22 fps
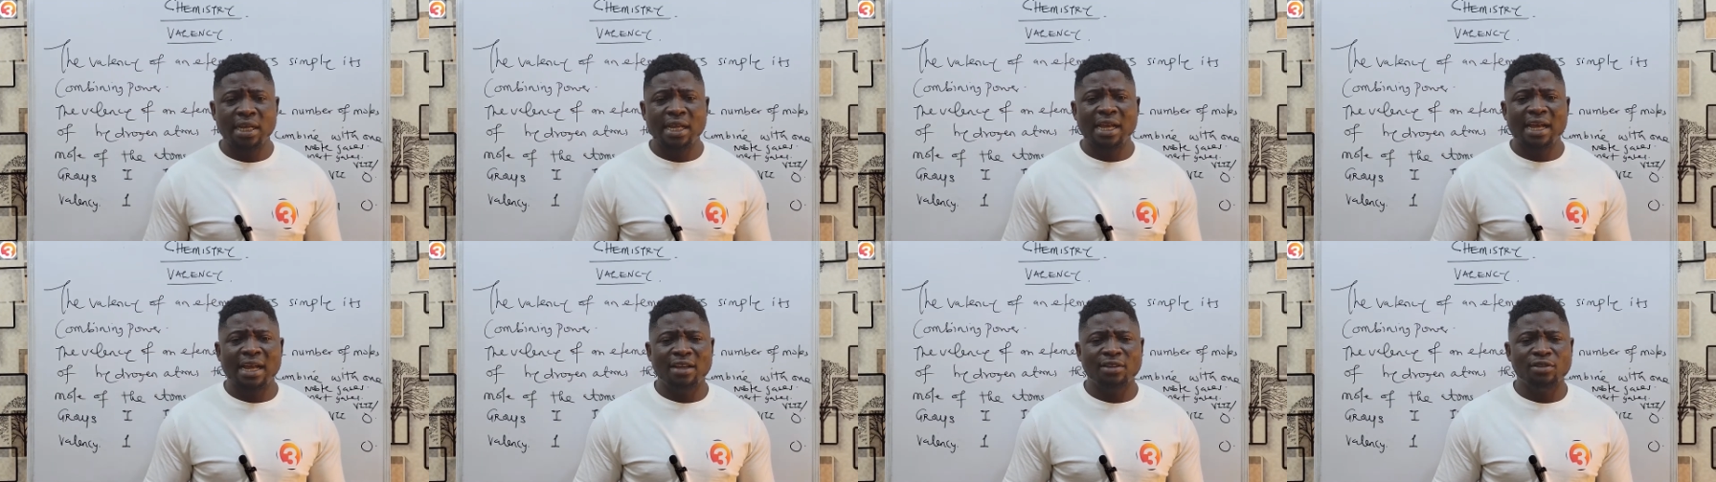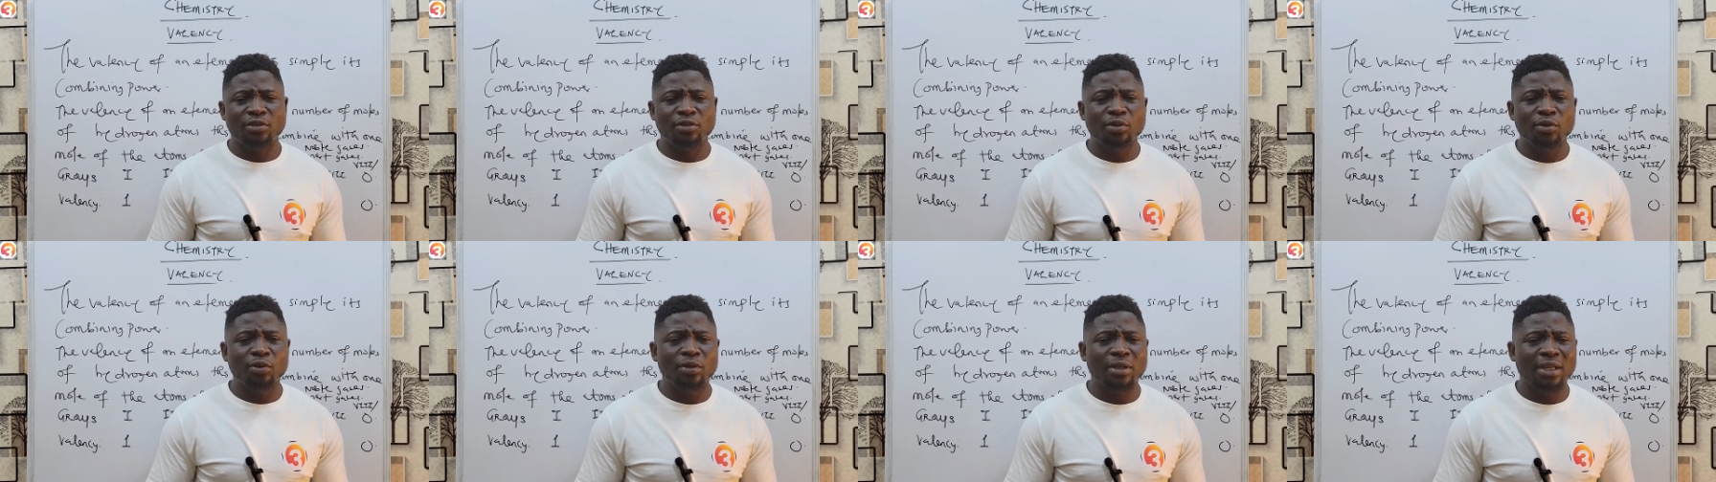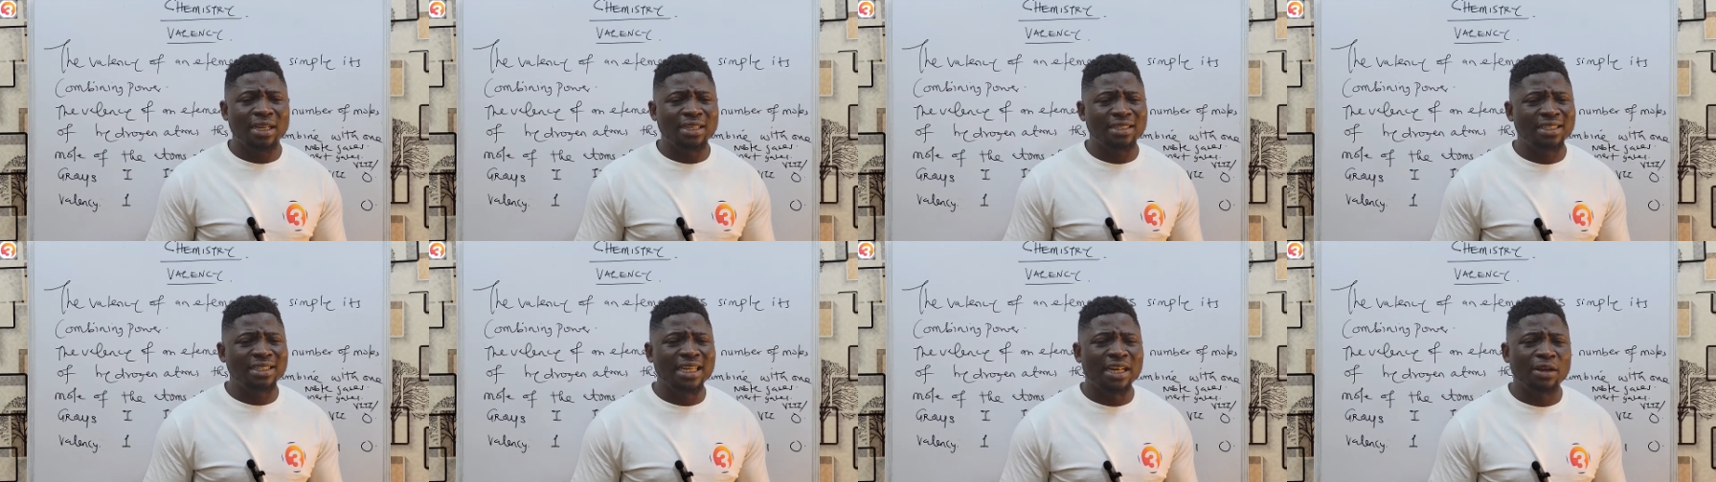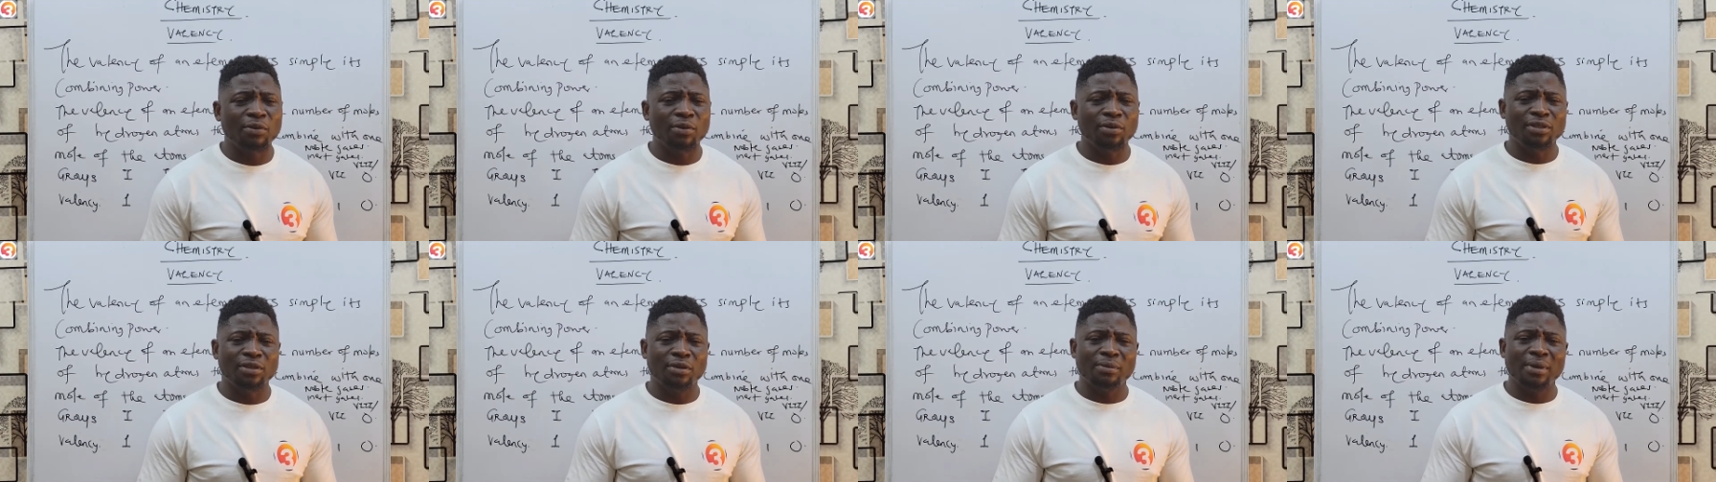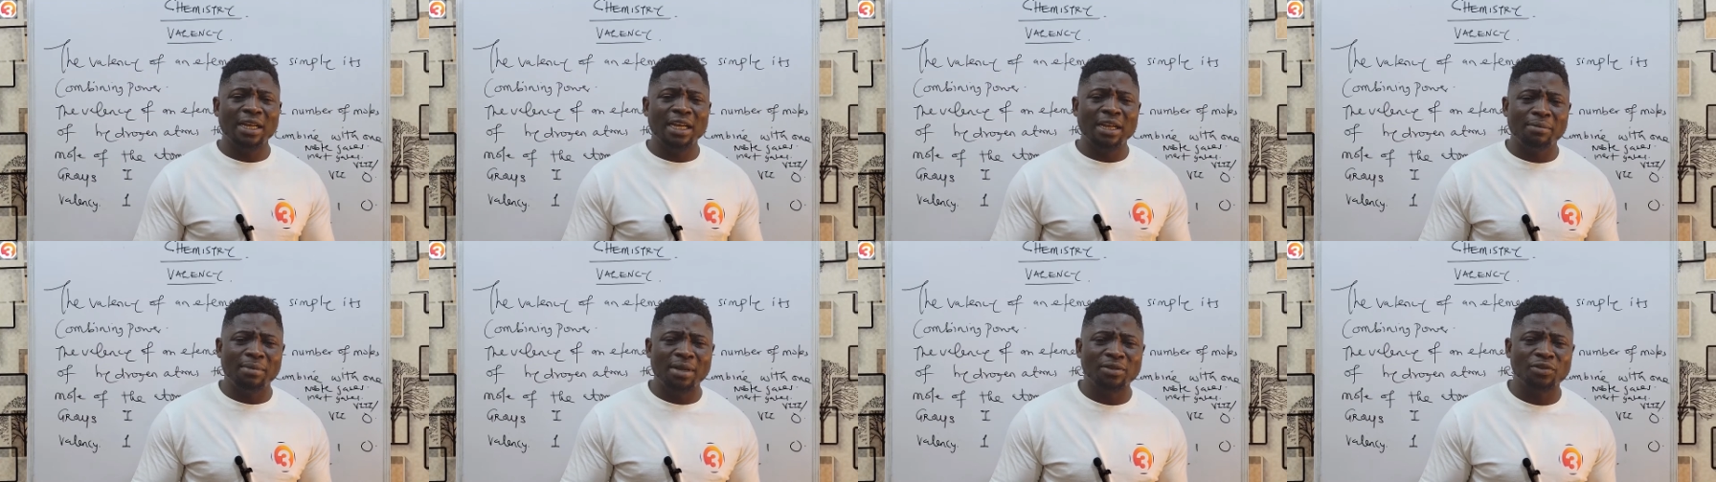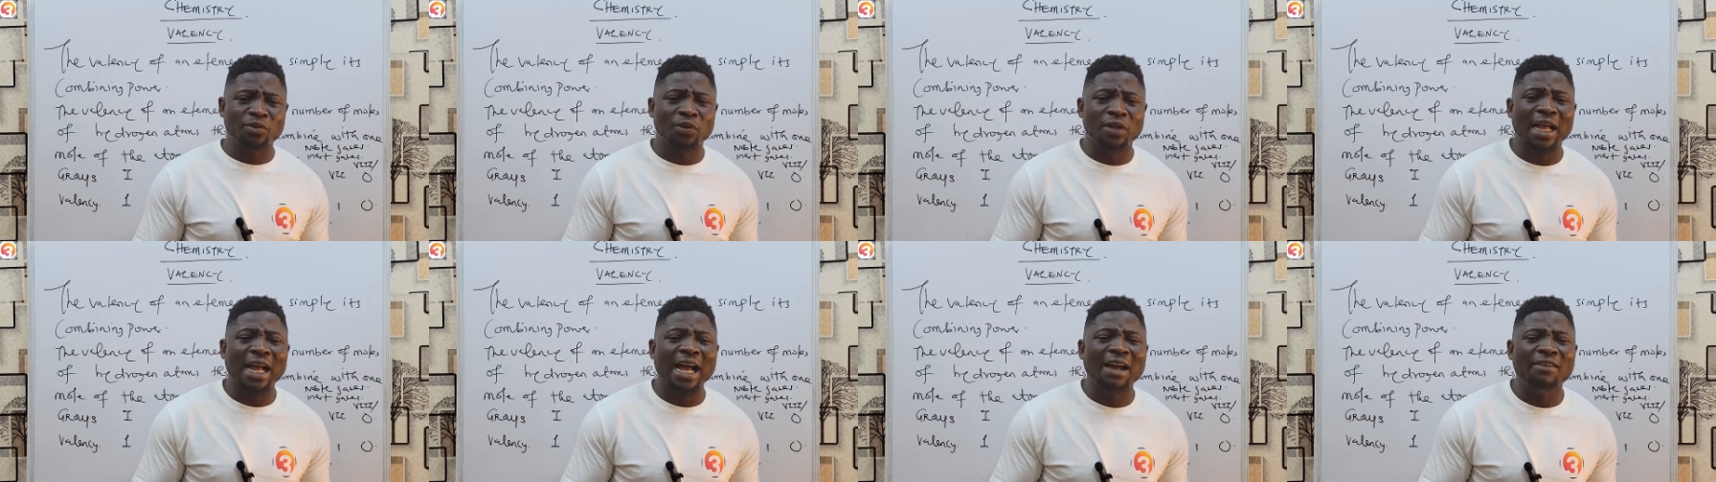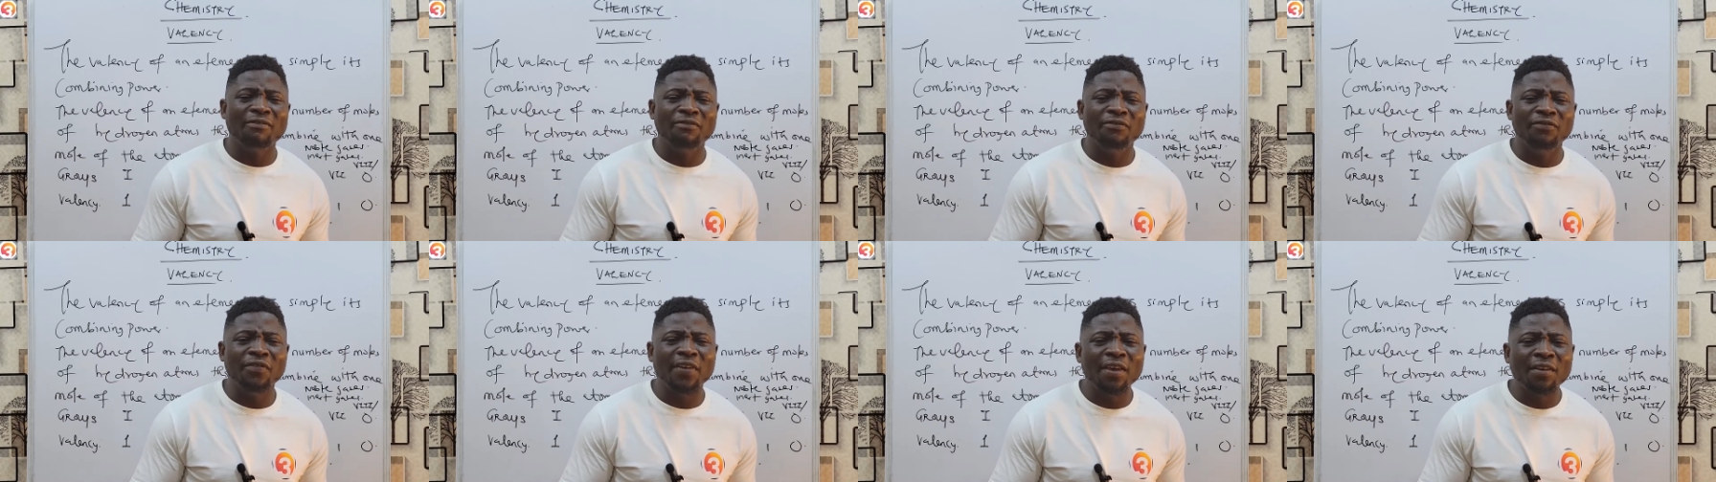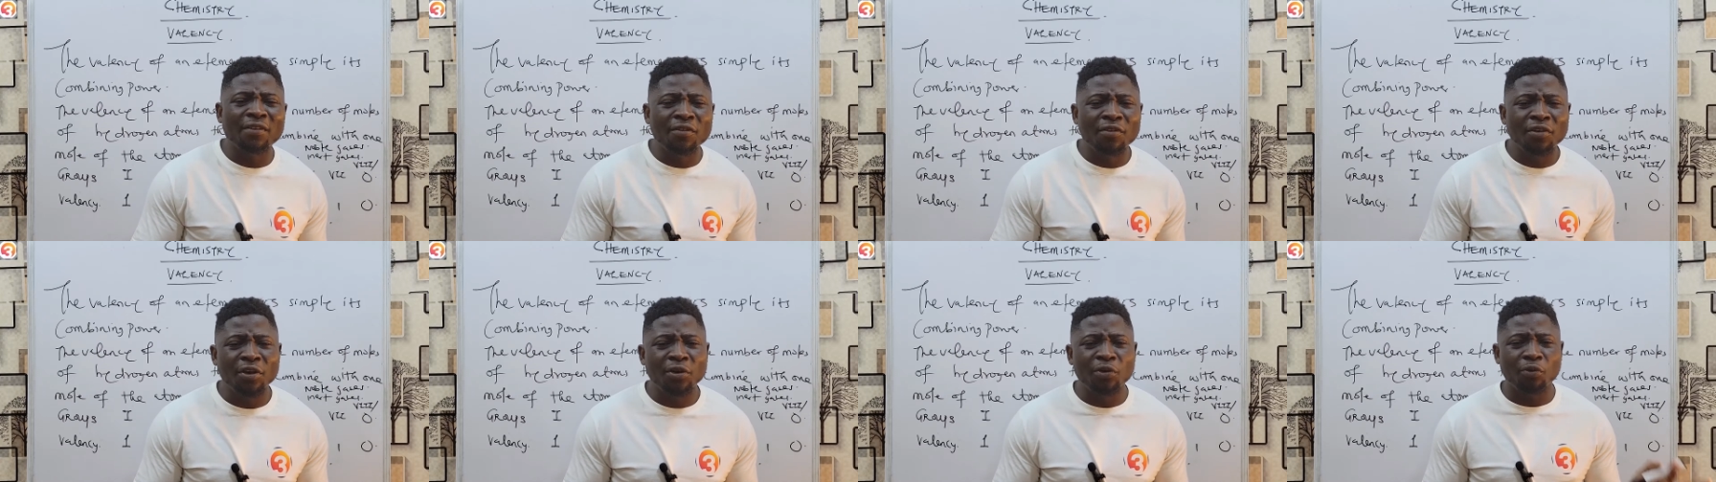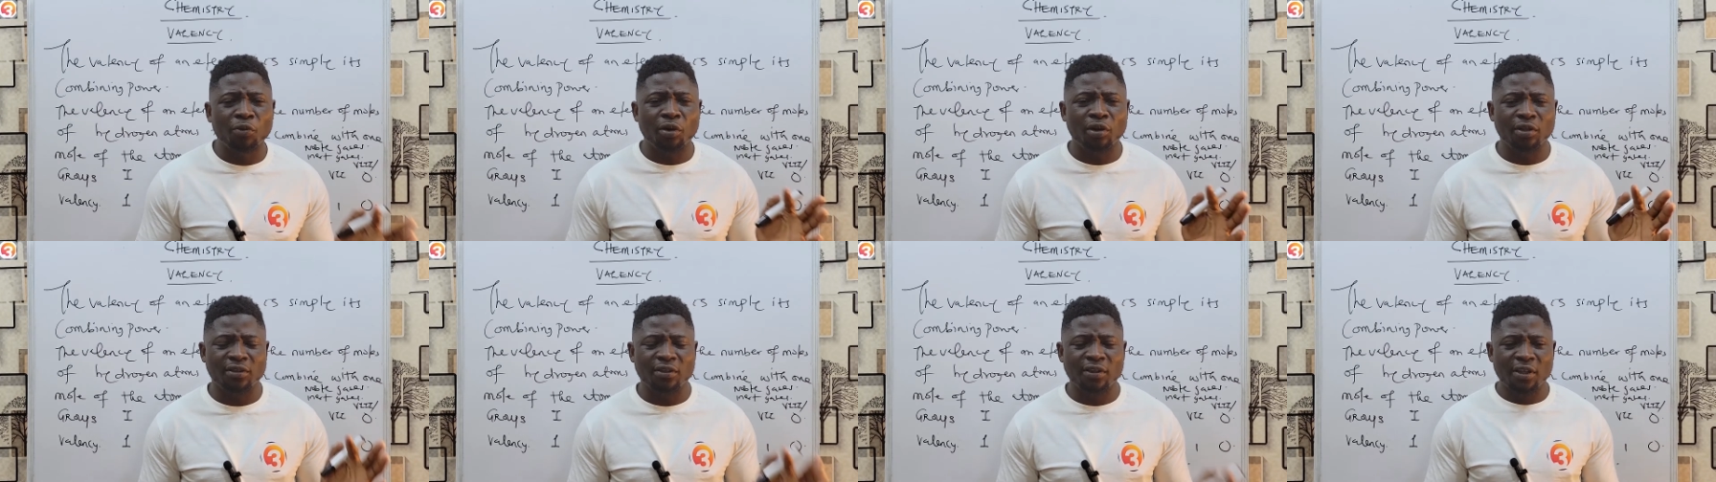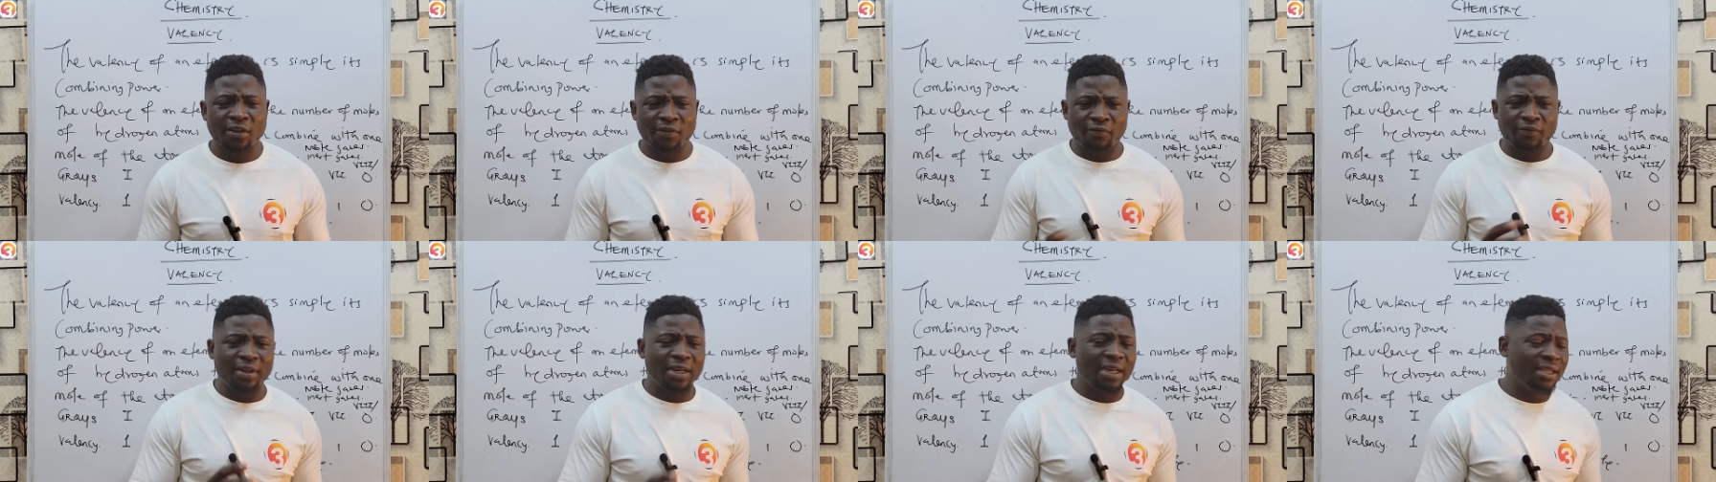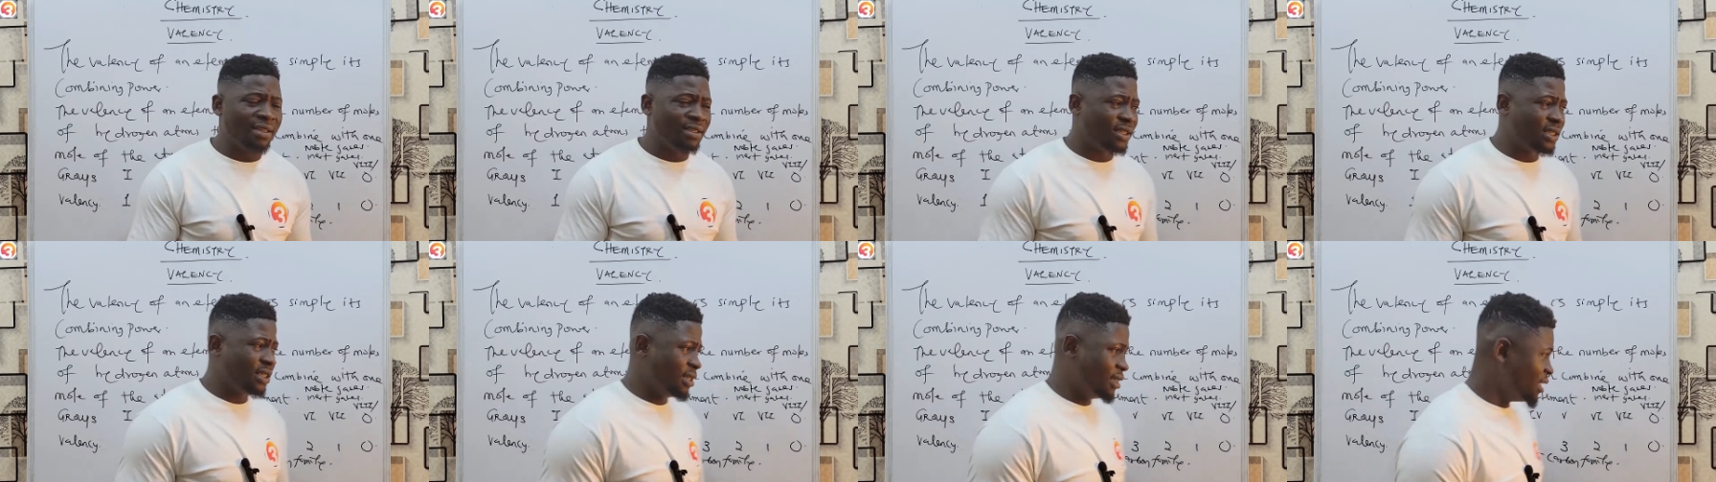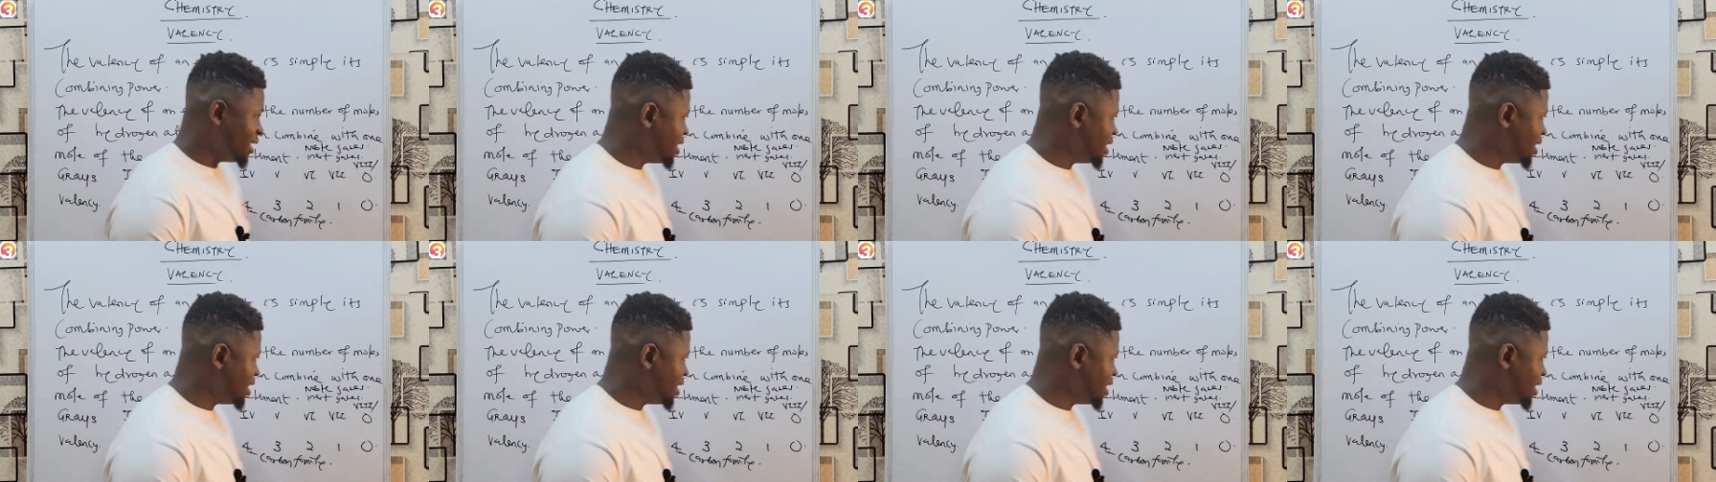and so you can see that what some elements will have varied what valency.